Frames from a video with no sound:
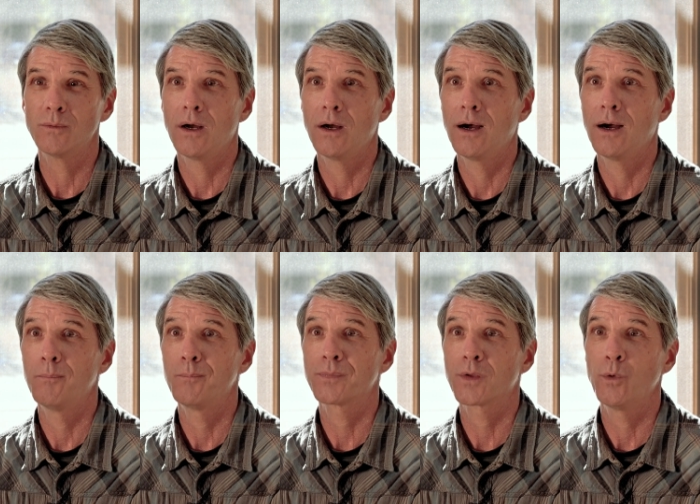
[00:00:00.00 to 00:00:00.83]

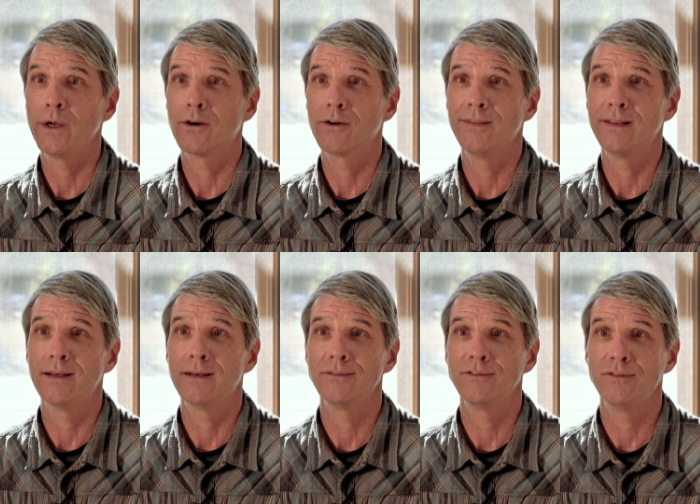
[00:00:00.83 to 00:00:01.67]
Um, we are in
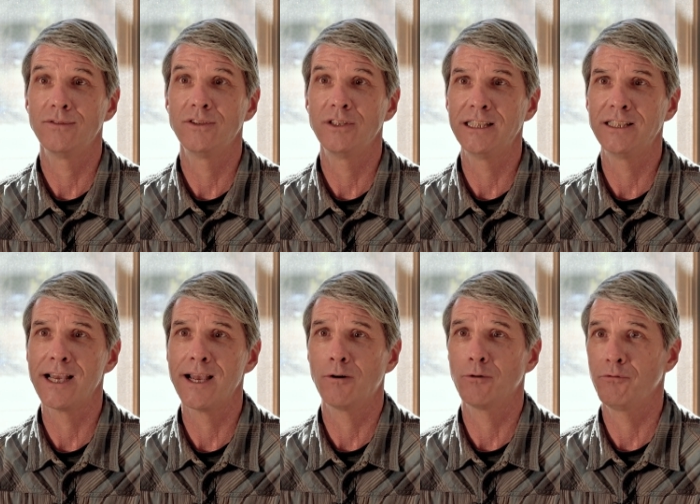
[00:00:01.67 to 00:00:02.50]
the
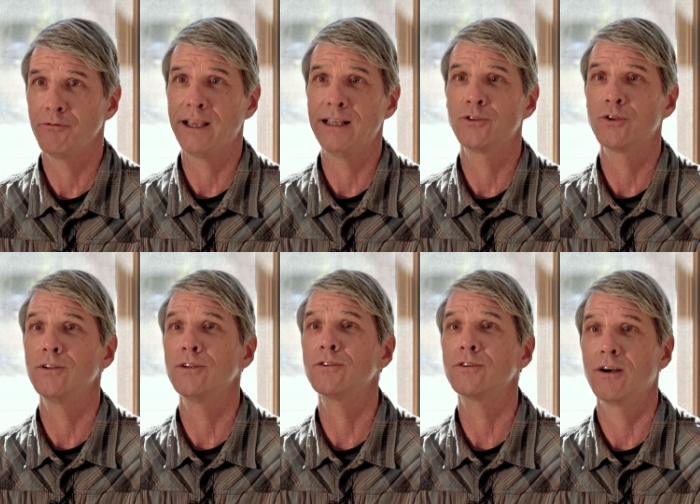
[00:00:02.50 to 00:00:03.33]
detailed
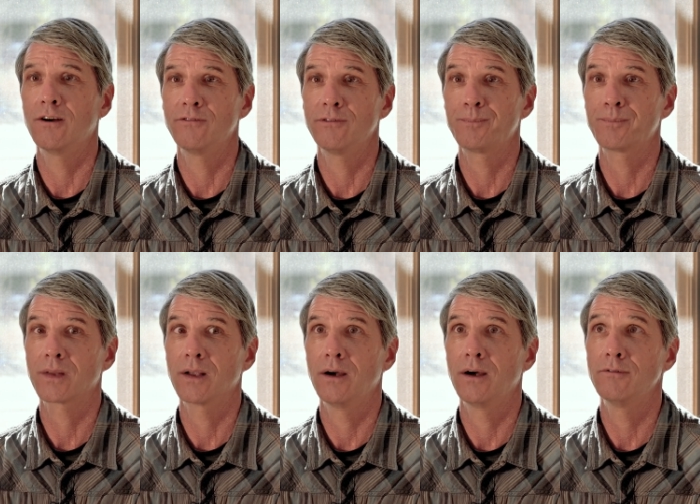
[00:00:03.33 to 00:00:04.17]
phases of,
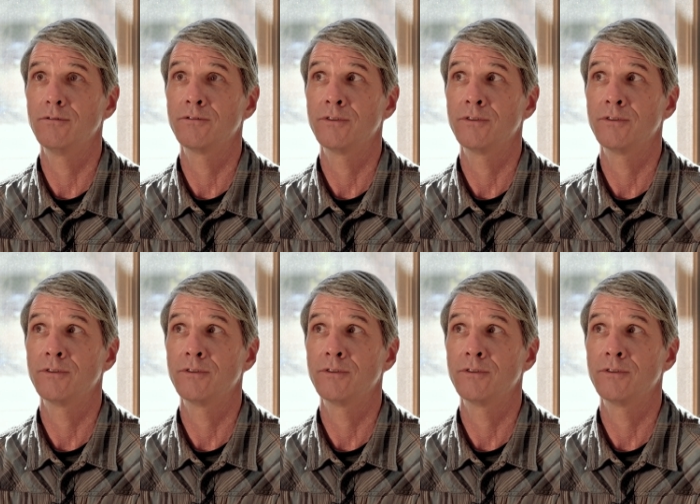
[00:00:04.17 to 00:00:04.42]
of